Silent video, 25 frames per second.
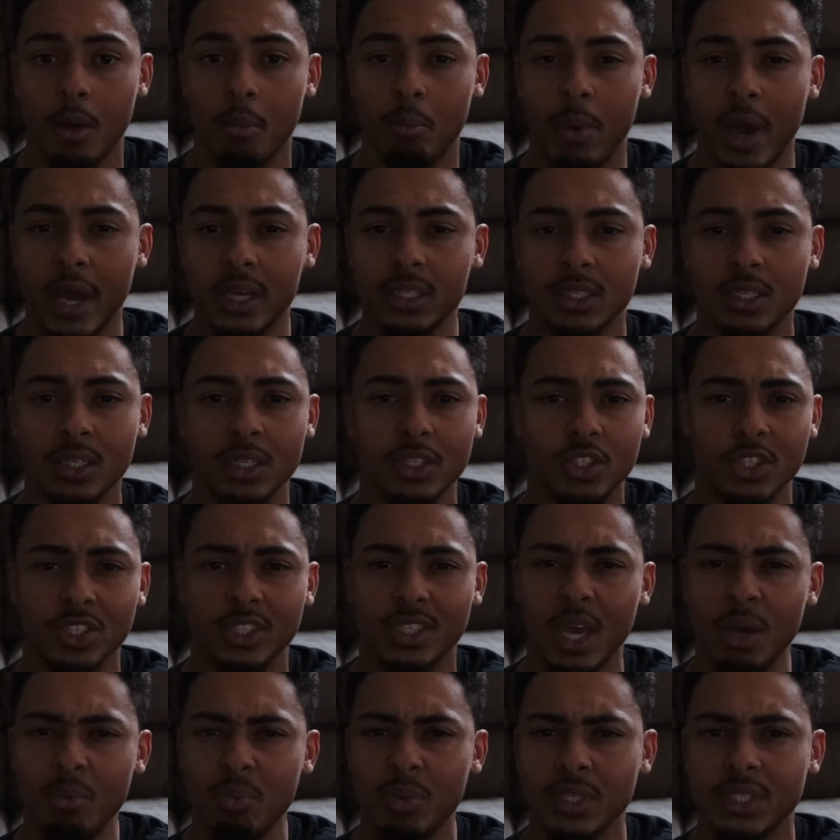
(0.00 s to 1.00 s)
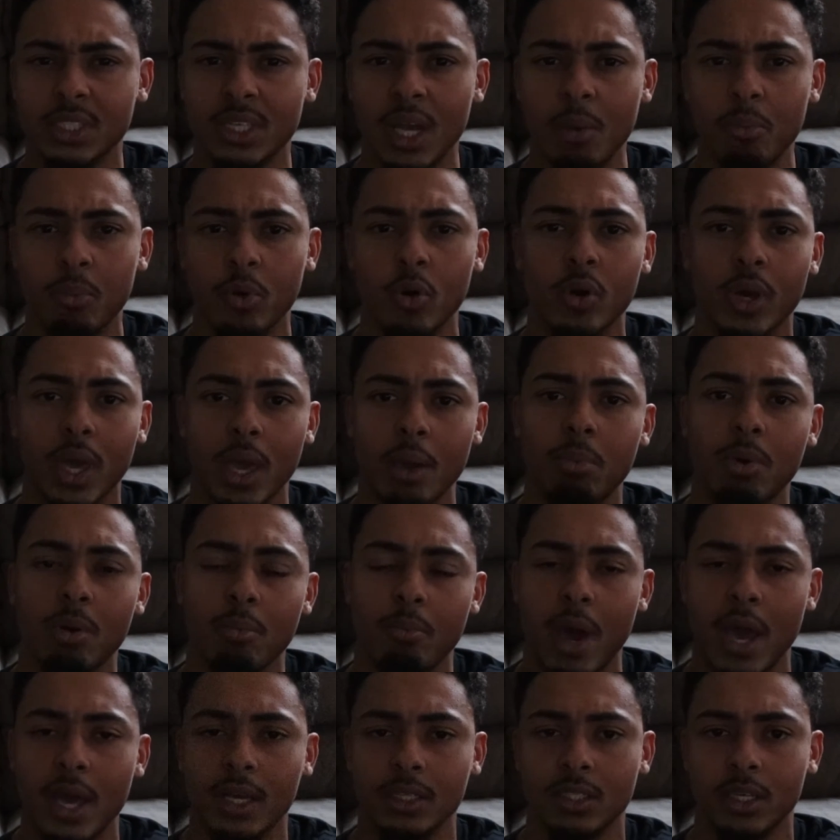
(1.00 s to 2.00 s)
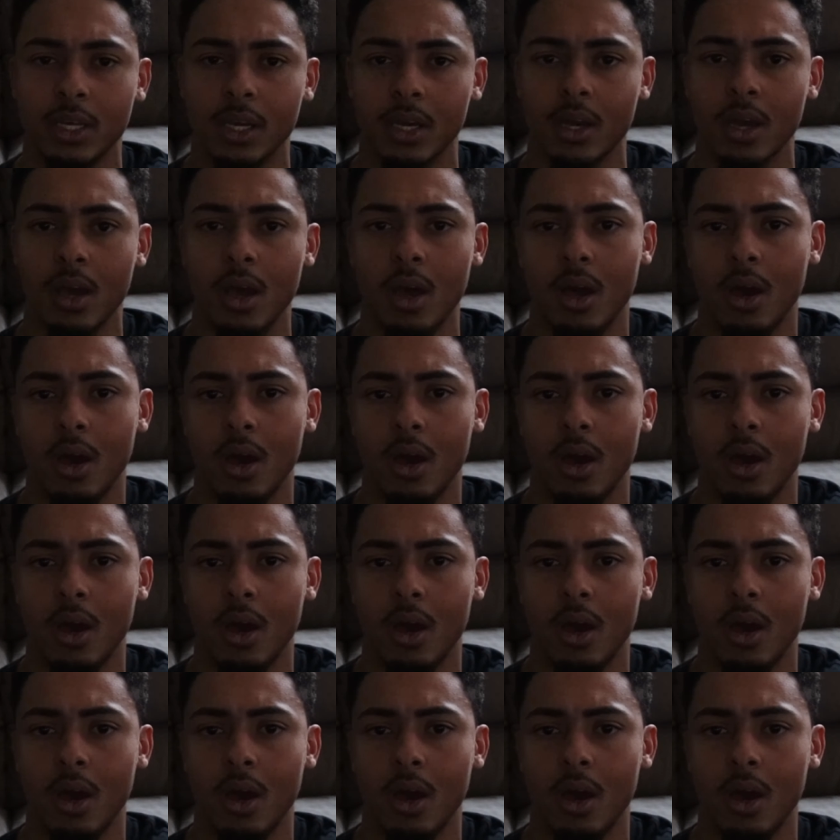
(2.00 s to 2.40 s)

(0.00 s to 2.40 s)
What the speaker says: Basically, just keep it simple, keep it basic.